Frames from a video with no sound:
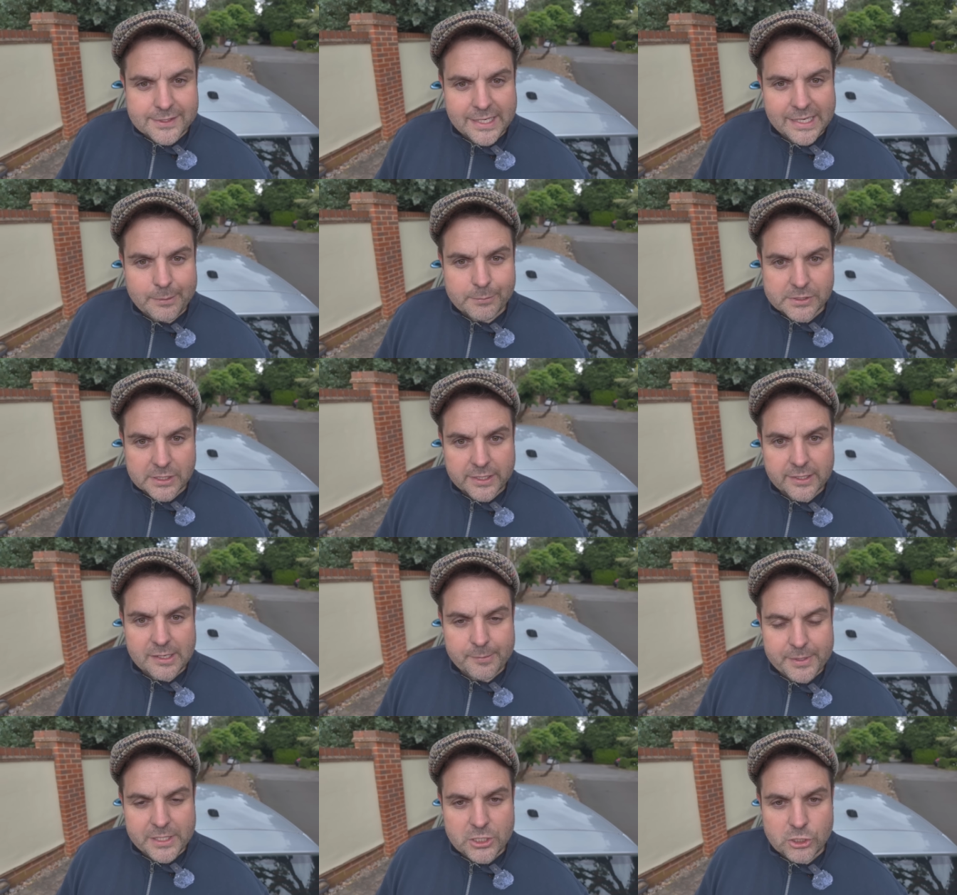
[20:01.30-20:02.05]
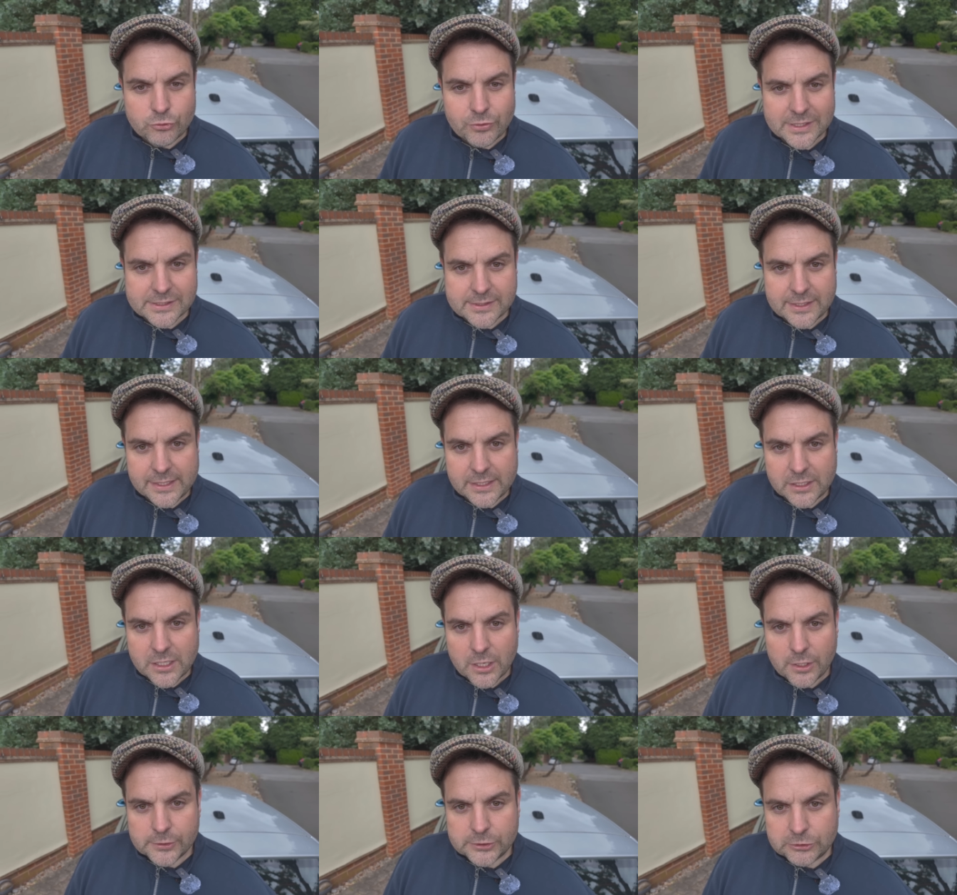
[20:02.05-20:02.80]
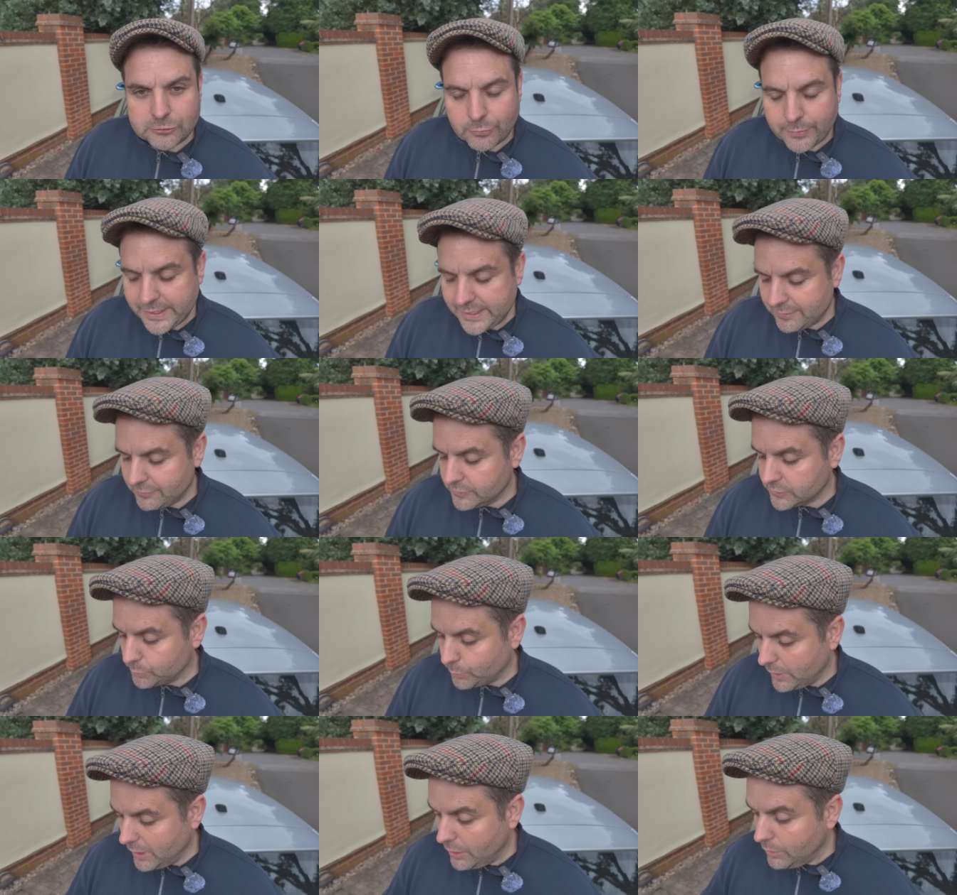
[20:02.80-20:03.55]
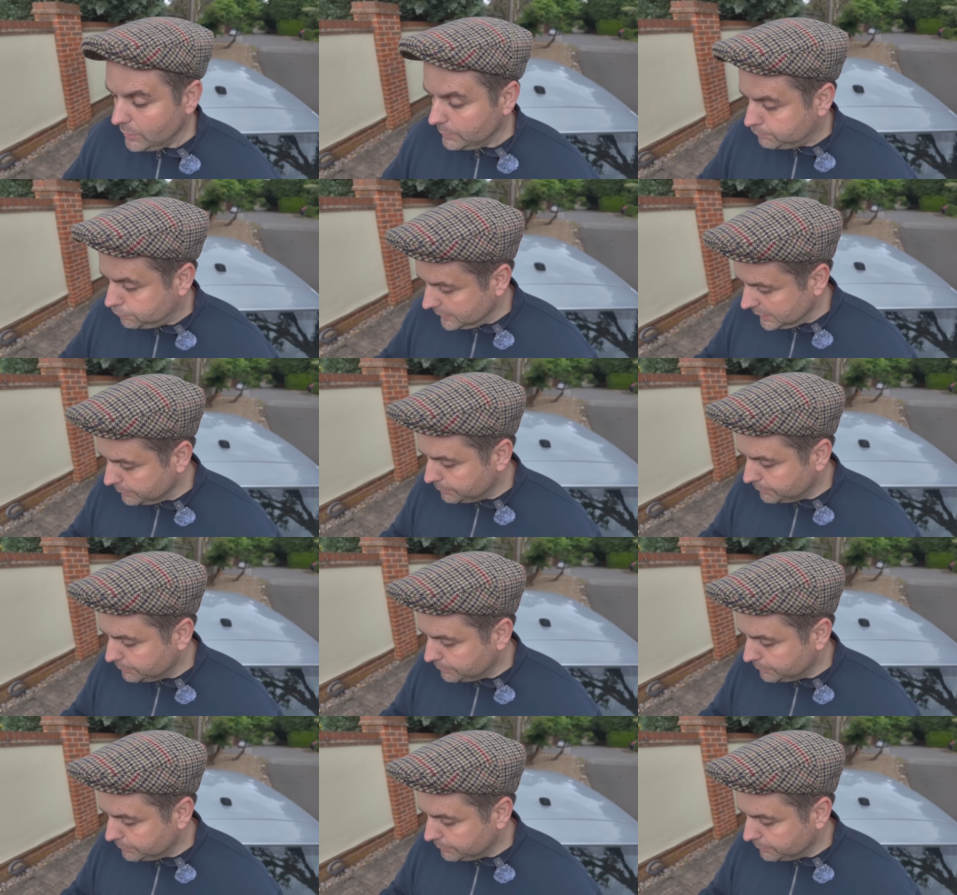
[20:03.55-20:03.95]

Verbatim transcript: teams are going to be interested in Geertruida as well,